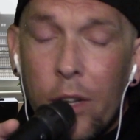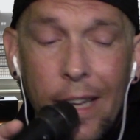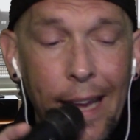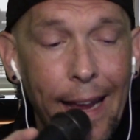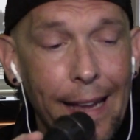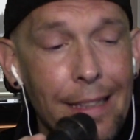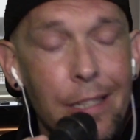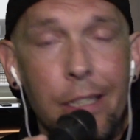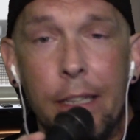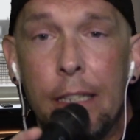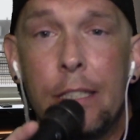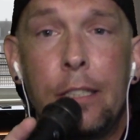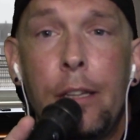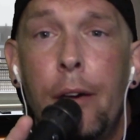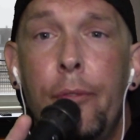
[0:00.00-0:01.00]
canceling
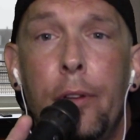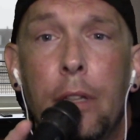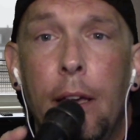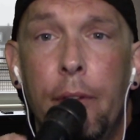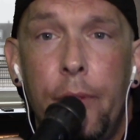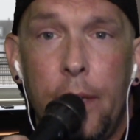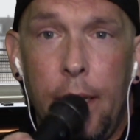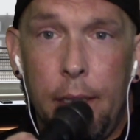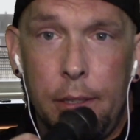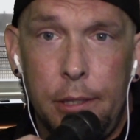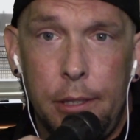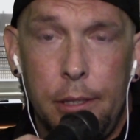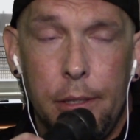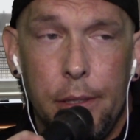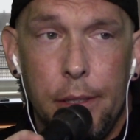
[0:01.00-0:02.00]

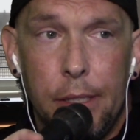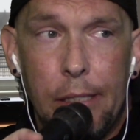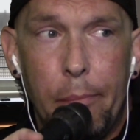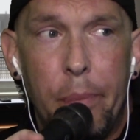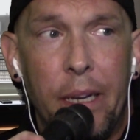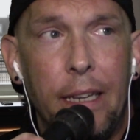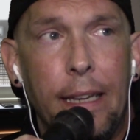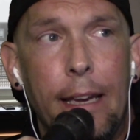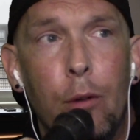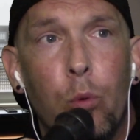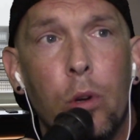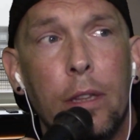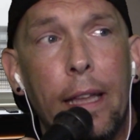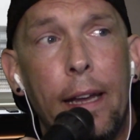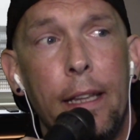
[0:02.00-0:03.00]
Snuffleupagus, but yet
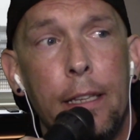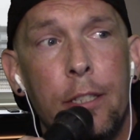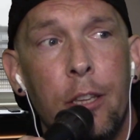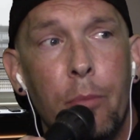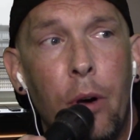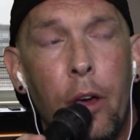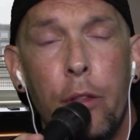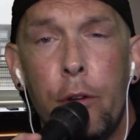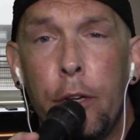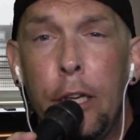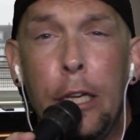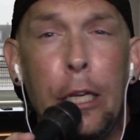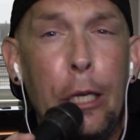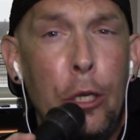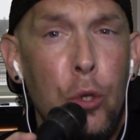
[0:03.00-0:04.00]
we're letting some other
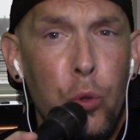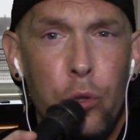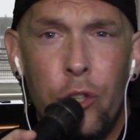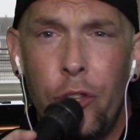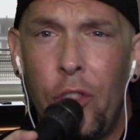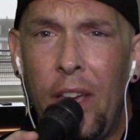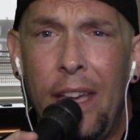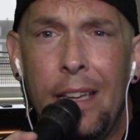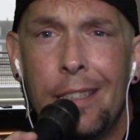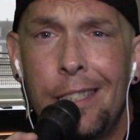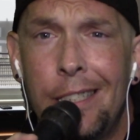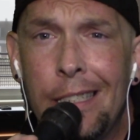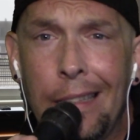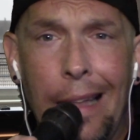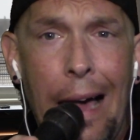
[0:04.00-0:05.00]
huge things
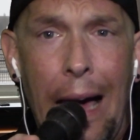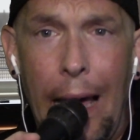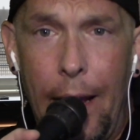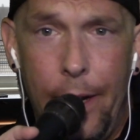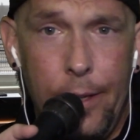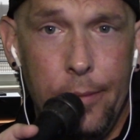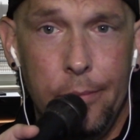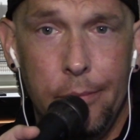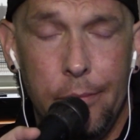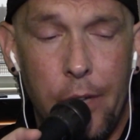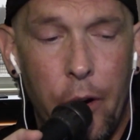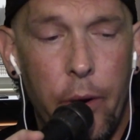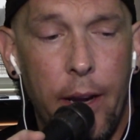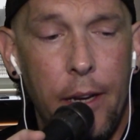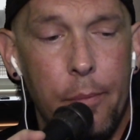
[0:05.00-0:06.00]
slide.
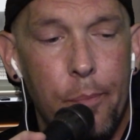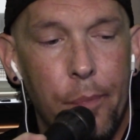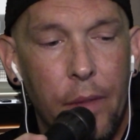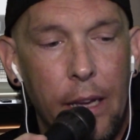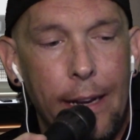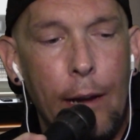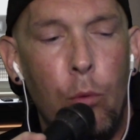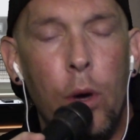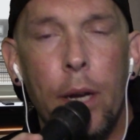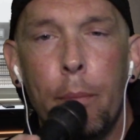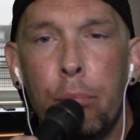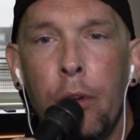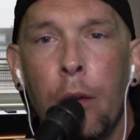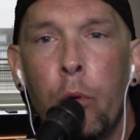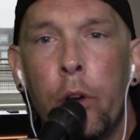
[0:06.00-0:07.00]
All right? And I want to
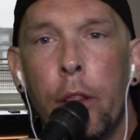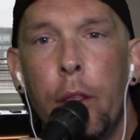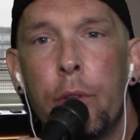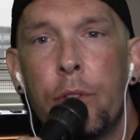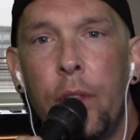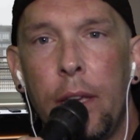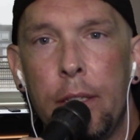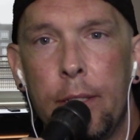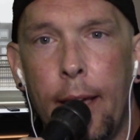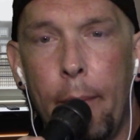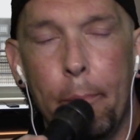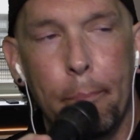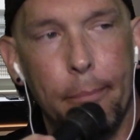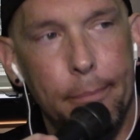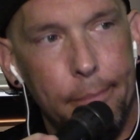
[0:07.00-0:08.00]
bring one of those things
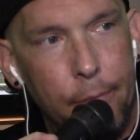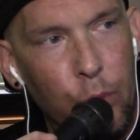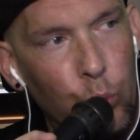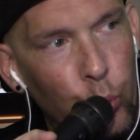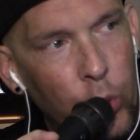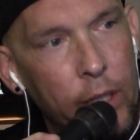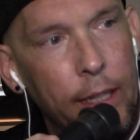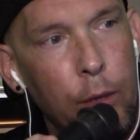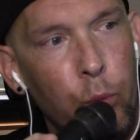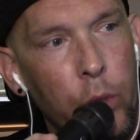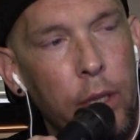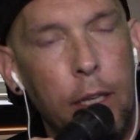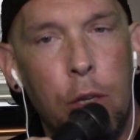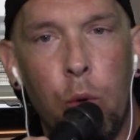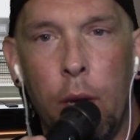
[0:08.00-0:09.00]
up really,
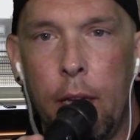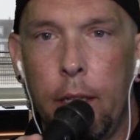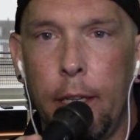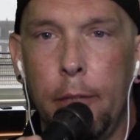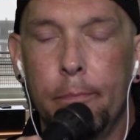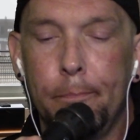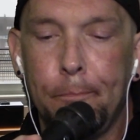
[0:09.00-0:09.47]
really quickly.